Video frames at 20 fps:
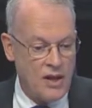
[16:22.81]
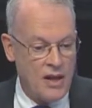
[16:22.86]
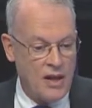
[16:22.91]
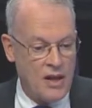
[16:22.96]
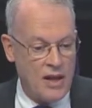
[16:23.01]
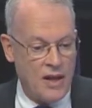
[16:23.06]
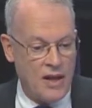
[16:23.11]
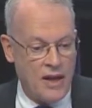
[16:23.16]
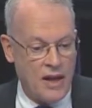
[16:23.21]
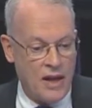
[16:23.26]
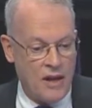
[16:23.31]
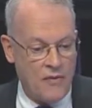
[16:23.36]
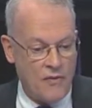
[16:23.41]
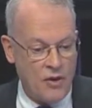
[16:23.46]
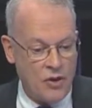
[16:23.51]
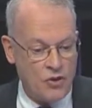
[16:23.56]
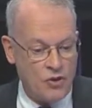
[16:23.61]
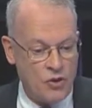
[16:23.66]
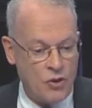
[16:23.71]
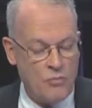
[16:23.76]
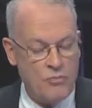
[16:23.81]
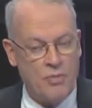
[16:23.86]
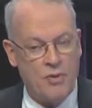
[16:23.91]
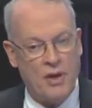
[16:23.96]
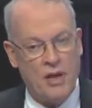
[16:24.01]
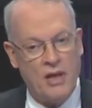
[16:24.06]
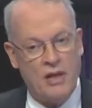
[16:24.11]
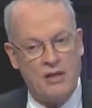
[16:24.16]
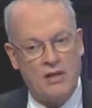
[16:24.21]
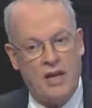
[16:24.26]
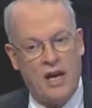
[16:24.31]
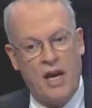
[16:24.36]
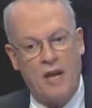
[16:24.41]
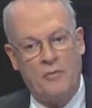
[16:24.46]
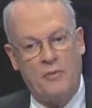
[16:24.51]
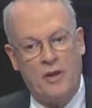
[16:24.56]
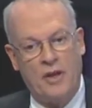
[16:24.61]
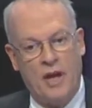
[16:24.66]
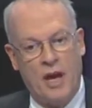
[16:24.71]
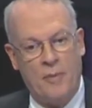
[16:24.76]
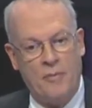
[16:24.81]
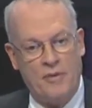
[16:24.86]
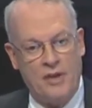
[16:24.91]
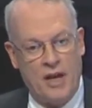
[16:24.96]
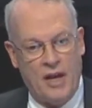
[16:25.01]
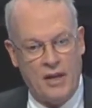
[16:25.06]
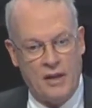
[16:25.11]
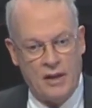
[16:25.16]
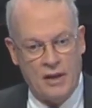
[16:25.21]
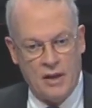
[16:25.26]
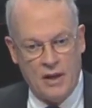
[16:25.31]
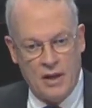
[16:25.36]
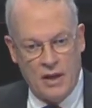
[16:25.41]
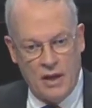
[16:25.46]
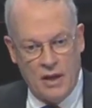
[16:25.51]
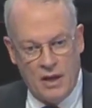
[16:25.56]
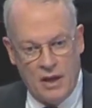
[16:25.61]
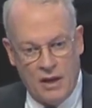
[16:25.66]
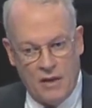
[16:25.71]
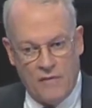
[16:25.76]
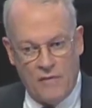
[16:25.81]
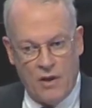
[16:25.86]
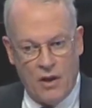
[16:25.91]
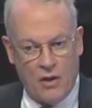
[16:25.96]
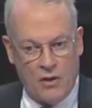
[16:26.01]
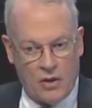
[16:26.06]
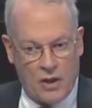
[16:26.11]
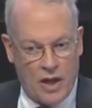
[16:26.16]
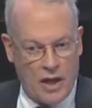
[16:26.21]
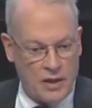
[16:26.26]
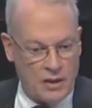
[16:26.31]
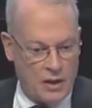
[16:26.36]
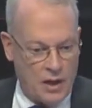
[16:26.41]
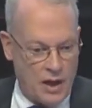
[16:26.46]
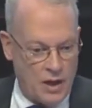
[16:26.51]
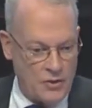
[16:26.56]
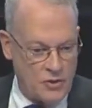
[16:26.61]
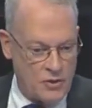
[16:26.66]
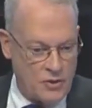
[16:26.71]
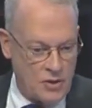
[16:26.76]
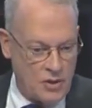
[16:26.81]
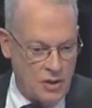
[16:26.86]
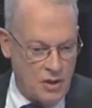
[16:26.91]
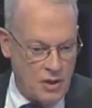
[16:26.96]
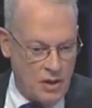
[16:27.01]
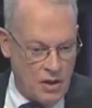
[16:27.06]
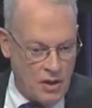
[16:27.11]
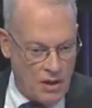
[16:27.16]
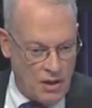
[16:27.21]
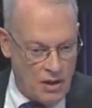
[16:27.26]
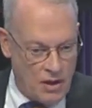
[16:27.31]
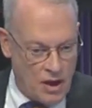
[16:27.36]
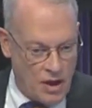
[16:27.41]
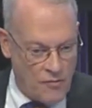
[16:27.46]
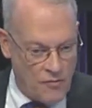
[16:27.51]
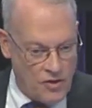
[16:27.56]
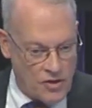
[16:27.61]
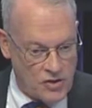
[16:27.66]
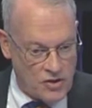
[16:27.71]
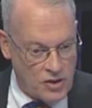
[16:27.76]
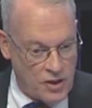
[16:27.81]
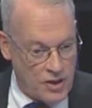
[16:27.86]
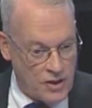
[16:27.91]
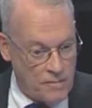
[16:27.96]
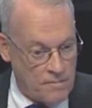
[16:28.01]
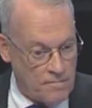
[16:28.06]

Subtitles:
and there should be timely update of all guidelines, obviously.